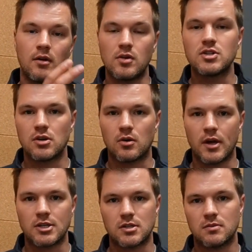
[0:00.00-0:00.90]
original
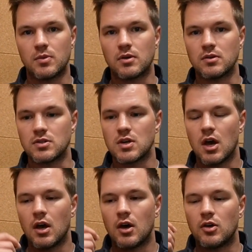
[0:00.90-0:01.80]
question, because
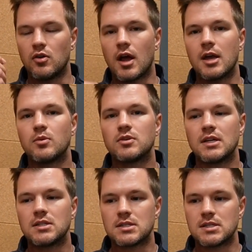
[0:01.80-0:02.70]
you're able then
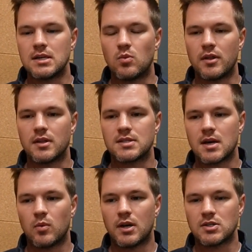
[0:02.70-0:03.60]
to see whether
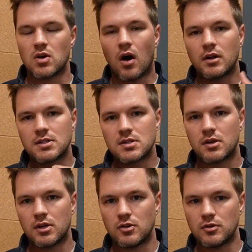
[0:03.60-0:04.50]
someone is
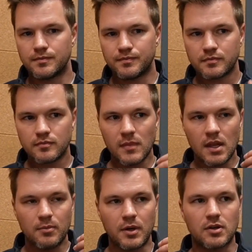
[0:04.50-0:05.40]
answering you
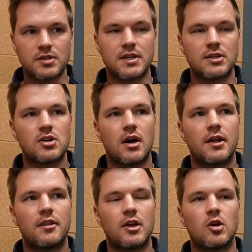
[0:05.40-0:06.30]
because they're trying
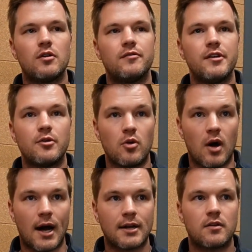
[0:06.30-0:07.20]
to think of the
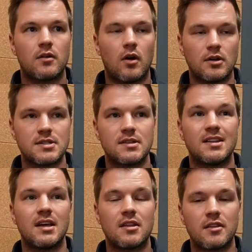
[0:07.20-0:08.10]
right answer that
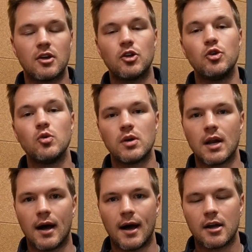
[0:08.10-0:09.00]
they think you would
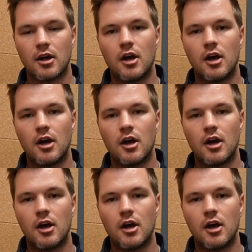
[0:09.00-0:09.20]
like